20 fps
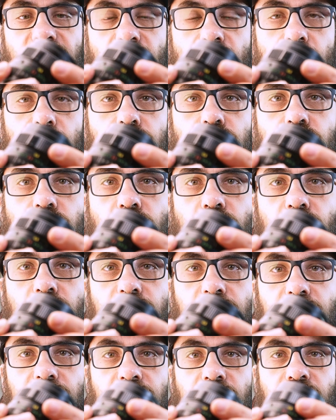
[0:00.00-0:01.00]
old
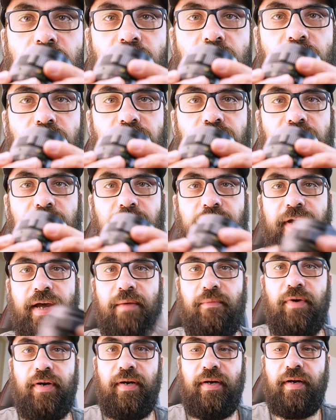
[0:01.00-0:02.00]
school film
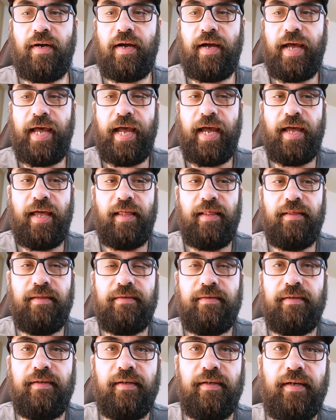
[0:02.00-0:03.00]
camera
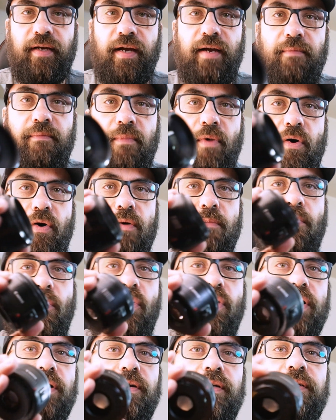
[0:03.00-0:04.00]
and a more
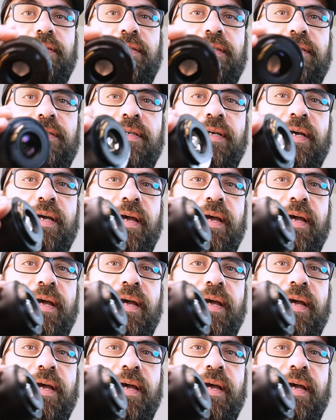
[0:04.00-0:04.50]
modern